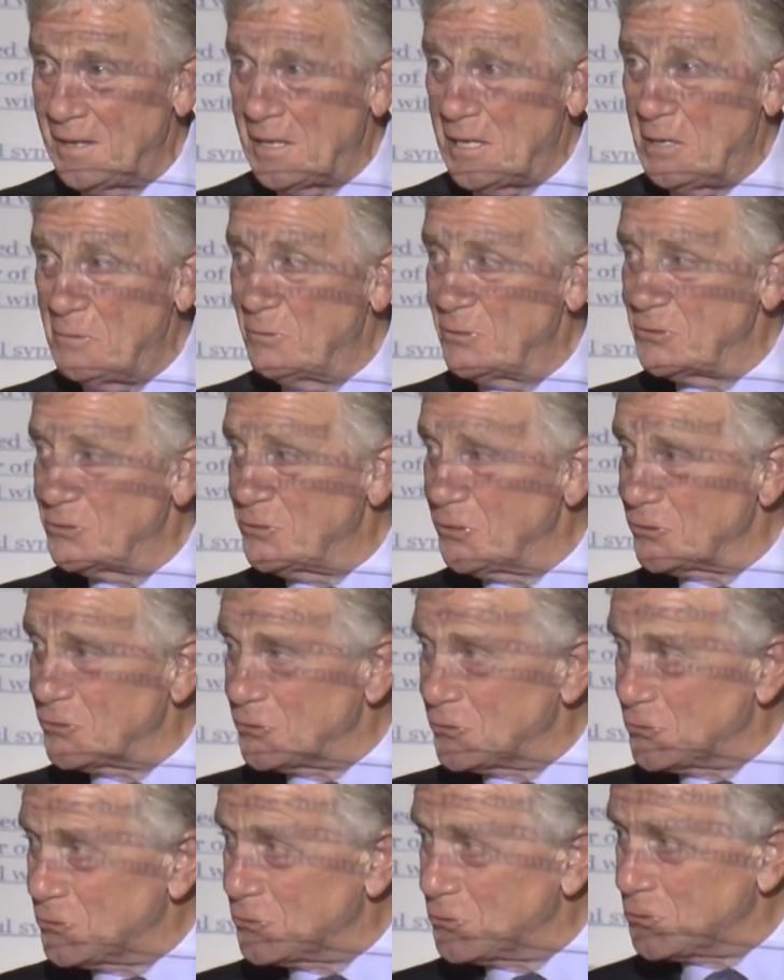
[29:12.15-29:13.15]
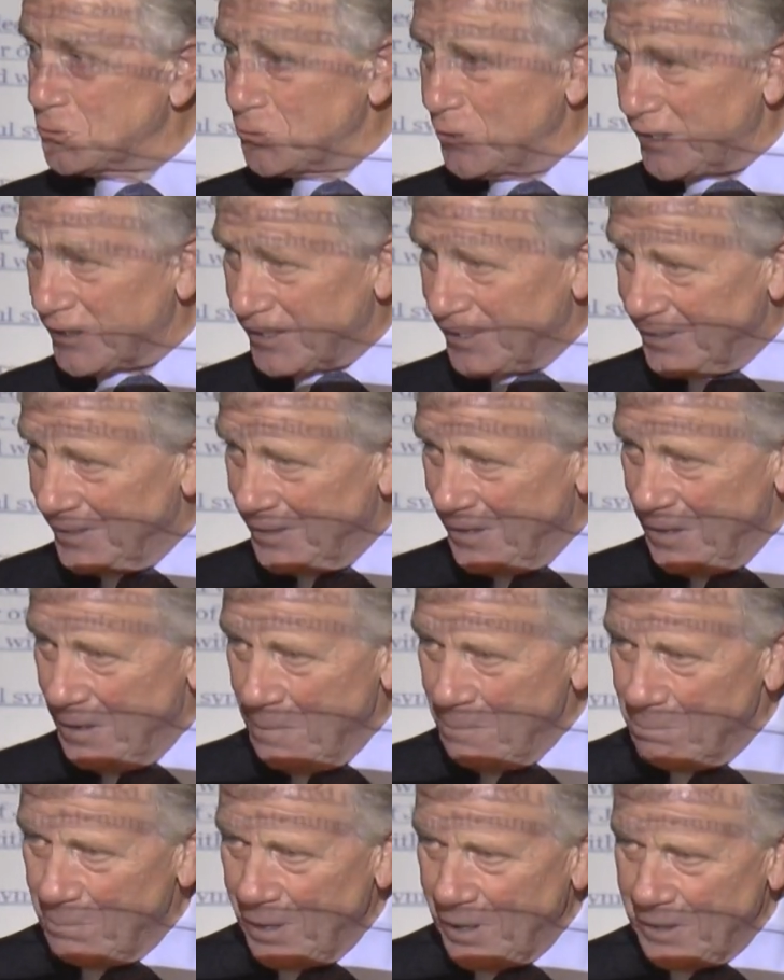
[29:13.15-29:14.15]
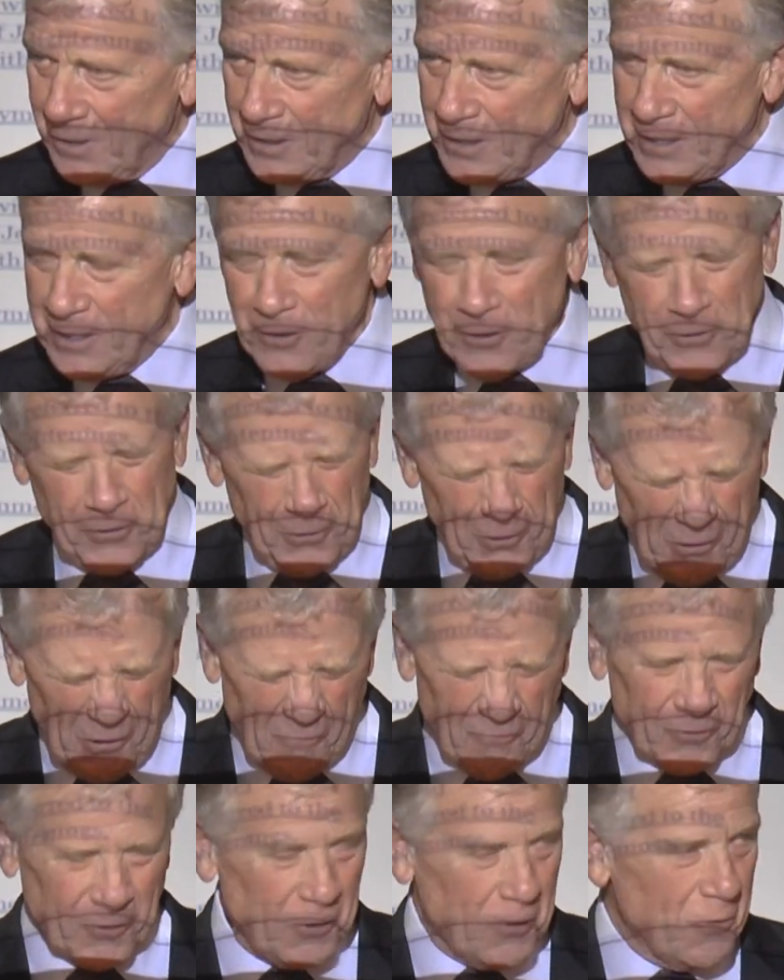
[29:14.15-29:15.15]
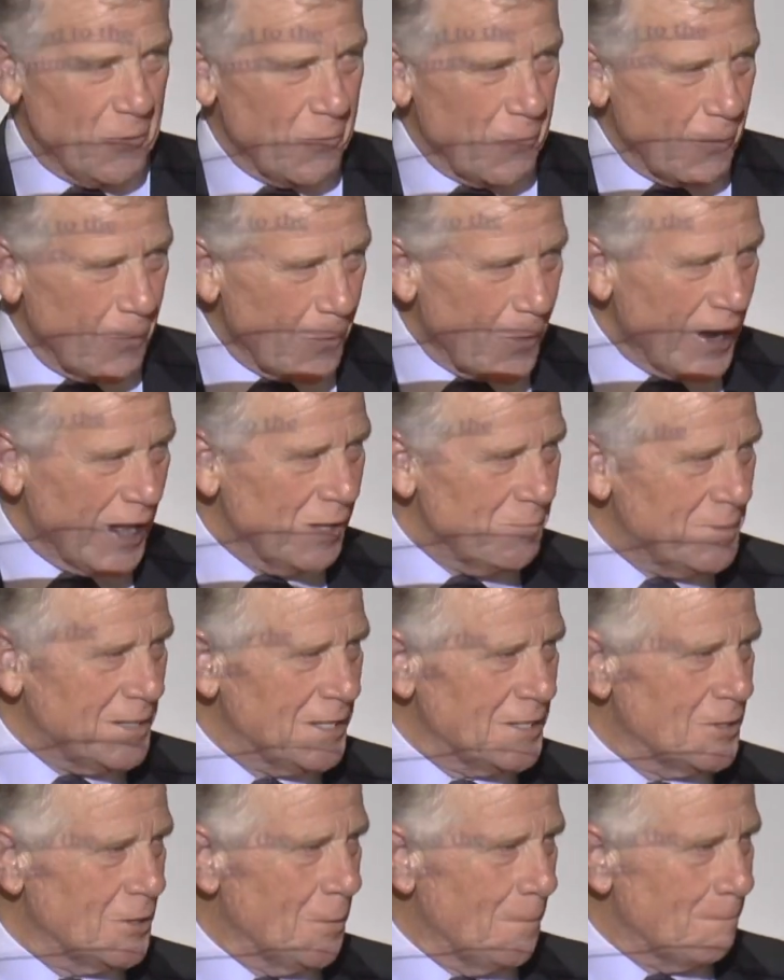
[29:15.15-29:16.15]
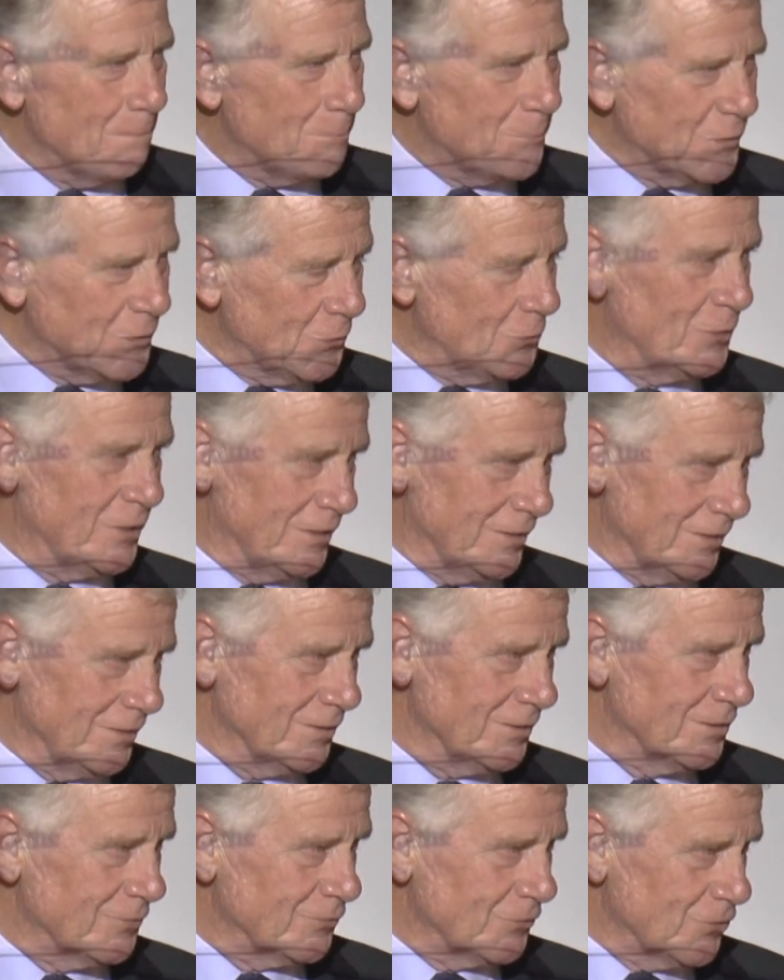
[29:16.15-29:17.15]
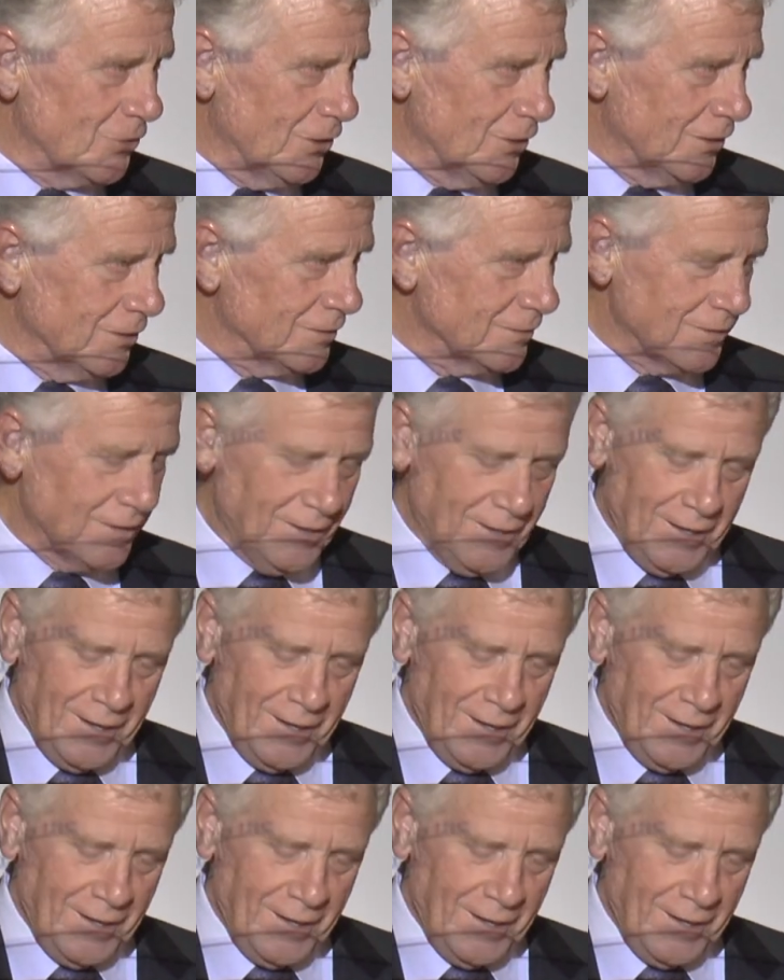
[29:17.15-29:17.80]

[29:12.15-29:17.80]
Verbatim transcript: He was just struck by the overwhelming beauty of God.